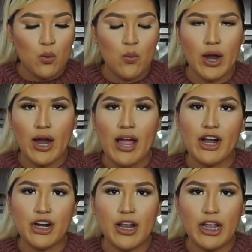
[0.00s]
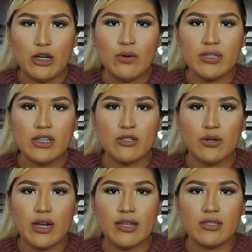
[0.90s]
where I heard like noises
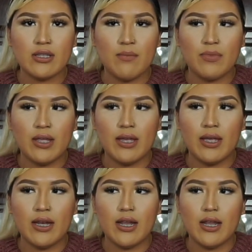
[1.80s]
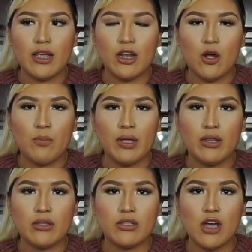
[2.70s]
or like something, you know,
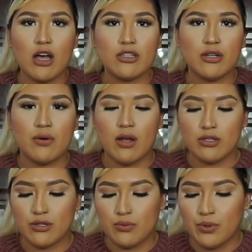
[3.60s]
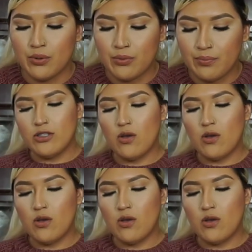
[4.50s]
being tossed across the room.